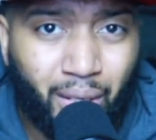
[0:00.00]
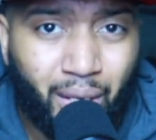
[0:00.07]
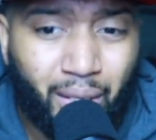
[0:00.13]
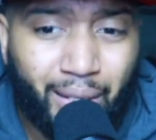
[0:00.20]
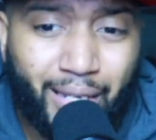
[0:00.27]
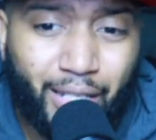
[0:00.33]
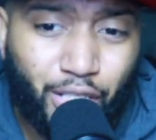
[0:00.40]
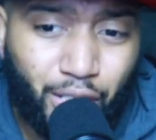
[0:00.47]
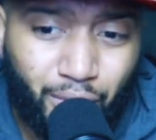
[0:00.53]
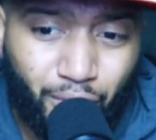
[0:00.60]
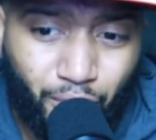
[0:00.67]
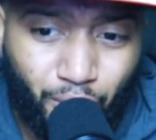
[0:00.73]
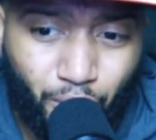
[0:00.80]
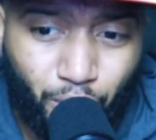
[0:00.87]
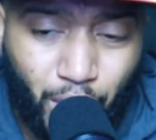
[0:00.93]
Like
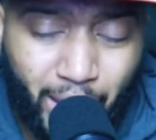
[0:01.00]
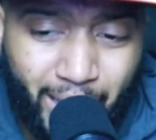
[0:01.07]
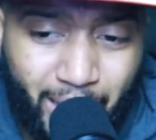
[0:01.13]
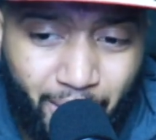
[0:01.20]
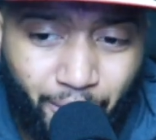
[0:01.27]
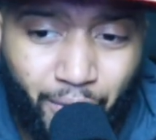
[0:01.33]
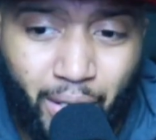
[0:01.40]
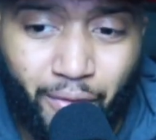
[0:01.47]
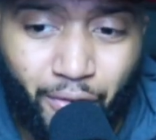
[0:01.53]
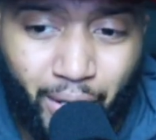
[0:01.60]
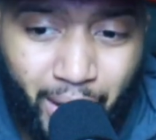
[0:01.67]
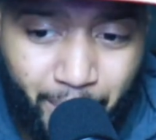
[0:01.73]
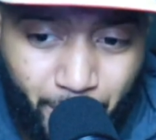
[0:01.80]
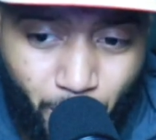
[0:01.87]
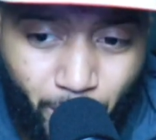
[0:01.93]
the MVP for
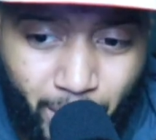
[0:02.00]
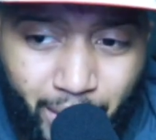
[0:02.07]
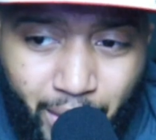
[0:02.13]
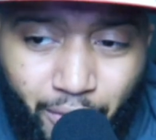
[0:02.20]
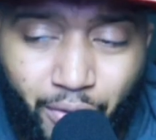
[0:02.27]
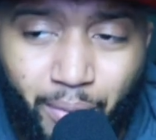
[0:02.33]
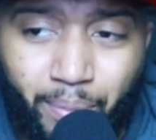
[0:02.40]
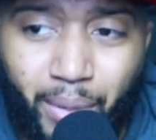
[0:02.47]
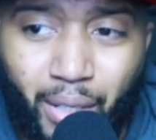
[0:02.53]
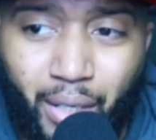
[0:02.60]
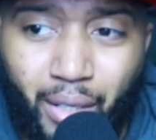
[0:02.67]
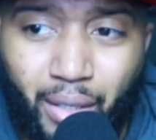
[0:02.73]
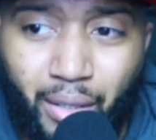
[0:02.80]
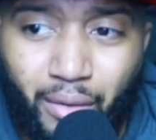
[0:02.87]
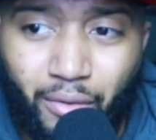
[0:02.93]
him to win
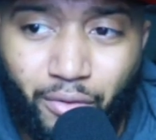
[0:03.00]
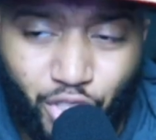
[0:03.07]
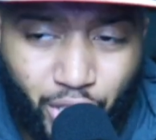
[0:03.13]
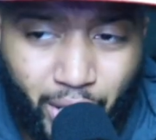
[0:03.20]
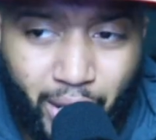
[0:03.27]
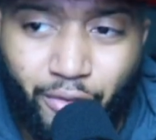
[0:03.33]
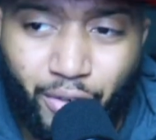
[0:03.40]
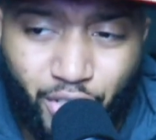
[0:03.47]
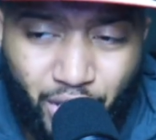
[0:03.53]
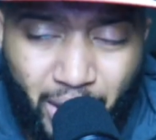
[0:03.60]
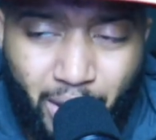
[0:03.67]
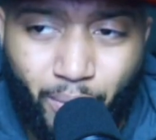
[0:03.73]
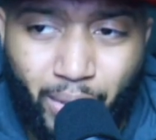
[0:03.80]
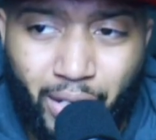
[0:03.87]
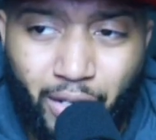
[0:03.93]
MVP, Shai for Shai to
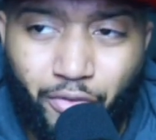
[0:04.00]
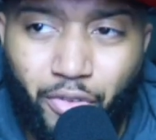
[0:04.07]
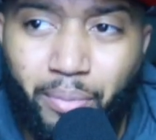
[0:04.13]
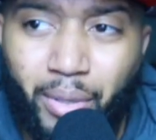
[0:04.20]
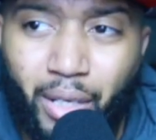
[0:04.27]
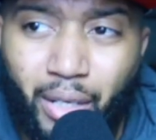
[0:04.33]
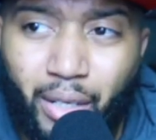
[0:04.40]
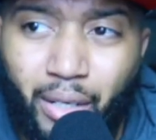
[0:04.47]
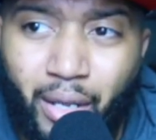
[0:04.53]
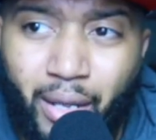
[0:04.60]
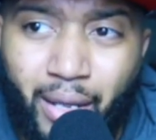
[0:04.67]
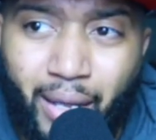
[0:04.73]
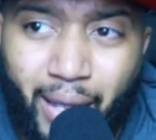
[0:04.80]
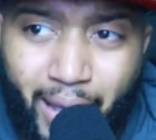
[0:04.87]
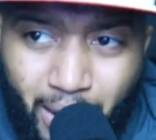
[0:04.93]
win MVP
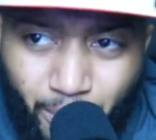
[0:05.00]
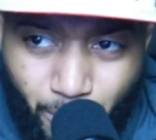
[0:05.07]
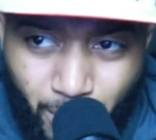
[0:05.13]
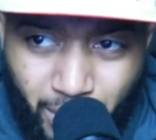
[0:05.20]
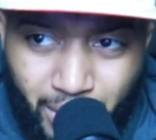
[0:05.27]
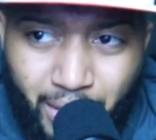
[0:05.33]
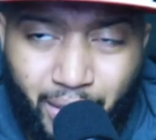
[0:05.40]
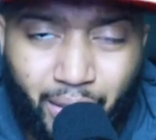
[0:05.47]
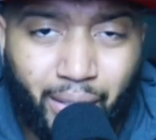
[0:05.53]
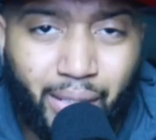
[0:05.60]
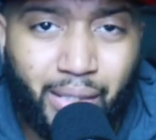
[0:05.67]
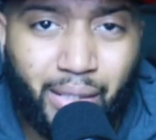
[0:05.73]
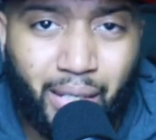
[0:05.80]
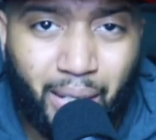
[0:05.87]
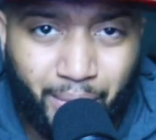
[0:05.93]
at with the
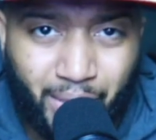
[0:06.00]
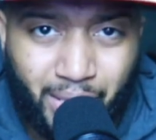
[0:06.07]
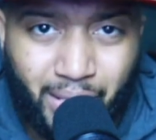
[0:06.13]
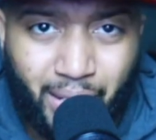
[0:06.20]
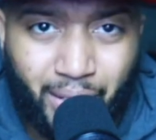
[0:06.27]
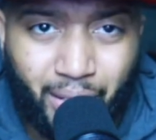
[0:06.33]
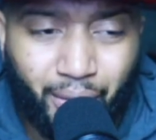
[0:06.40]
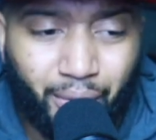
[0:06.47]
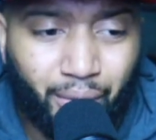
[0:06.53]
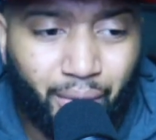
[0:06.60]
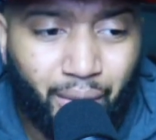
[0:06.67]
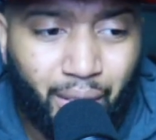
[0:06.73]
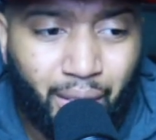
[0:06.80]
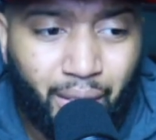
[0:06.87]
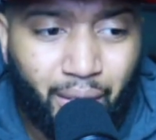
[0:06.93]
youngest team, this that and the other,
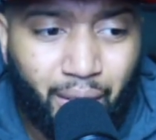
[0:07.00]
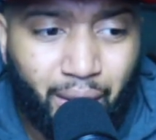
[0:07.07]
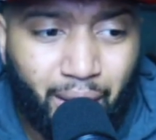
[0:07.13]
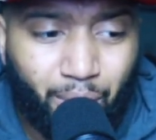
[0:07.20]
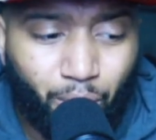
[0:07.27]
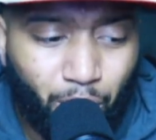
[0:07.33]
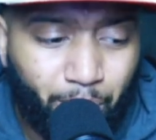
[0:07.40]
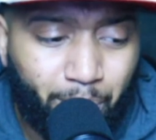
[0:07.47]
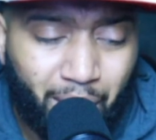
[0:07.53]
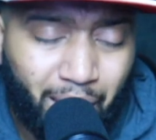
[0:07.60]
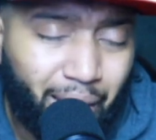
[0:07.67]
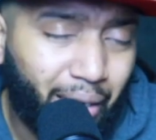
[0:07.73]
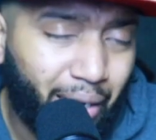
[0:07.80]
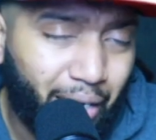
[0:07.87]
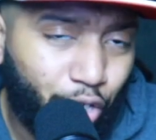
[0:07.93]
it would be
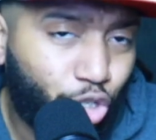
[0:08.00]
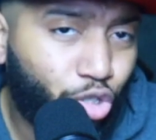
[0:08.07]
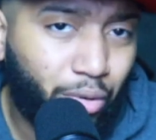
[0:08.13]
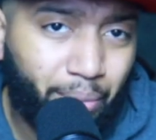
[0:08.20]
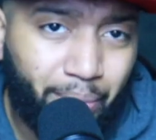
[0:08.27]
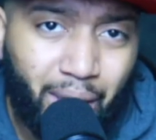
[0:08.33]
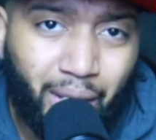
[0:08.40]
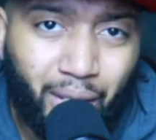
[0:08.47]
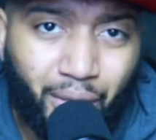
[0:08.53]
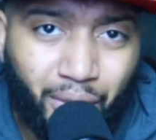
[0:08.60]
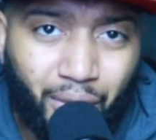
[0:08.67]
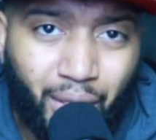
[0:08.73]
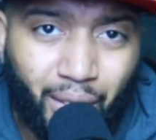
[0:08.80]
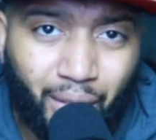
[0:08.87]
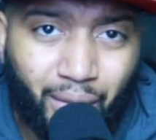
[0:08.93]
like a history making
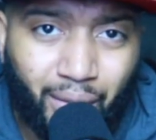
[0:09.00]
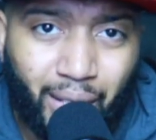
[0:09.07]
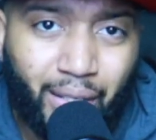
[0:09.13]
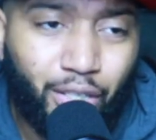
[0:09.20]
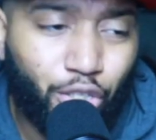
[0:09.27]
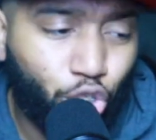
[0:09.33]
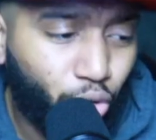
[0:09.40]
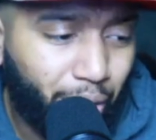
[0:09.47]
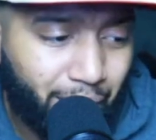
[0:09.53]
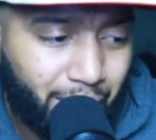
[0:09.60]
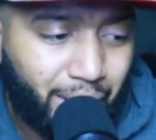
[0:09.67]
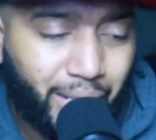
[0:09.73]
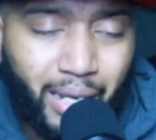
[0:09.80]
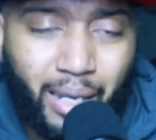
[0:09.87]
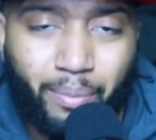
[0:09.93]
thing. Like you could
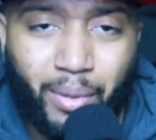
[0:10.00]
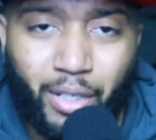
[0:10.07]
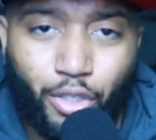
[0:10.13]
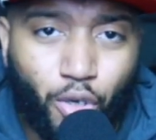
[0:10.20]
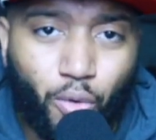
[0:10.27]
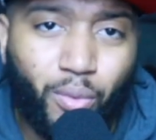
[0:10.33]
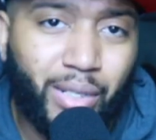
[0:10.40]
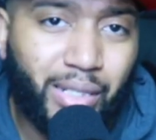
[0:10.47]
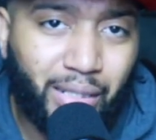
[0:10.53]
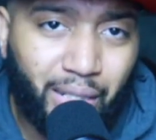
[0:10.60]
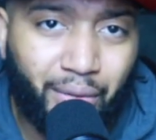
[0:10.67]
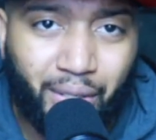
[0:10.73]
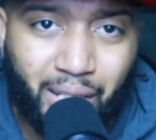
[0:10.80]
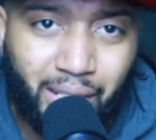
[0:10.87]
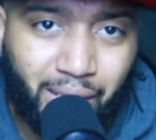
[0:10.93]
stamp it. No one's
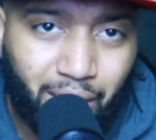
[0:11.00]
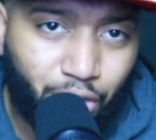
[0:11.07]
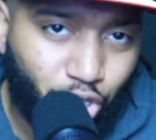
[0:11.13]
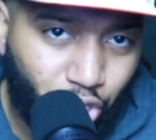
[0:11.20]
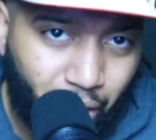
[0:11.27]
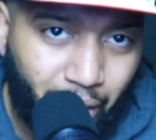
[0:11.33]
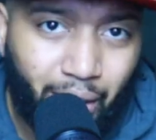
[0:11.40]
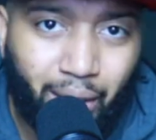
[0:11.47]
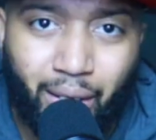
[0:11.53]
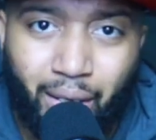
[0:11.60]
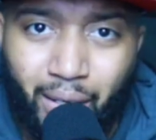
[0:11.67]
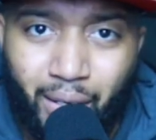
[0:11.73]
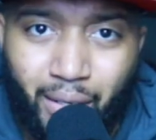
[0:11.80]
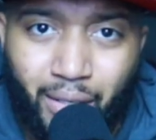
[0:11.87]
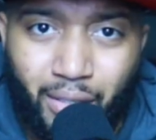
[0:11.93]
done this since Shai,
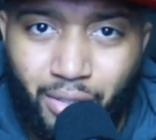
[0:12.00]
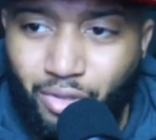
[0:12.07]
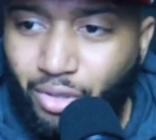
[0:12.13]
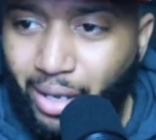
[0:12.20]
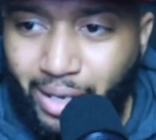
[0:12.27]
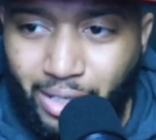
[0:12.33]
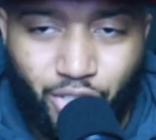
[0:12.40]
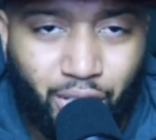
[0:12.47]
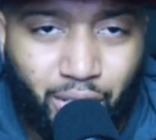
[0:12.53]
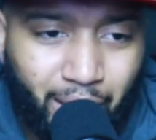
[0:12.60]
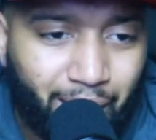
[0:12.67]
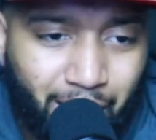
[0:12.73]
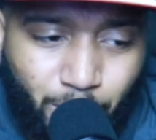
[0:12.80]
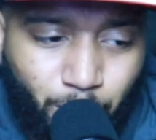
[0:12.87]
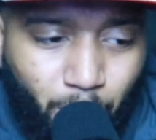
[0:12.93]
SGA.
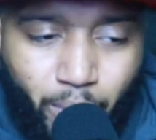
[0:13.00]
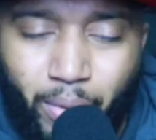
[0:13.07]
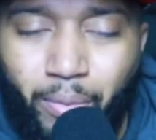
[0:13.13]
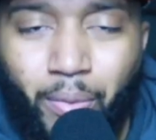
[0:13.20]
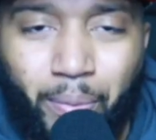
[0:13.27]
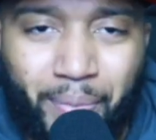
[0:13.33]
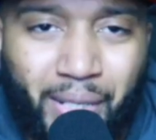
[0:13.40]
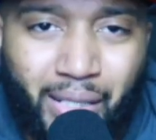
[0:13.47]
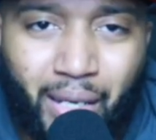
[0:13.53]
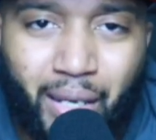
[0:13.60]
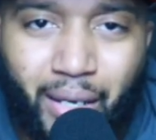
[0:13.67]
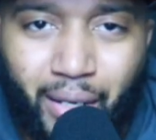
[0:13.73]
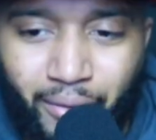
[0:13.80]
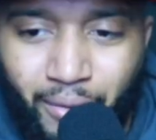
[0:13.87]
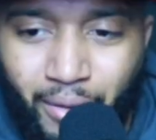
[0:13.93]
That's what we would be saying.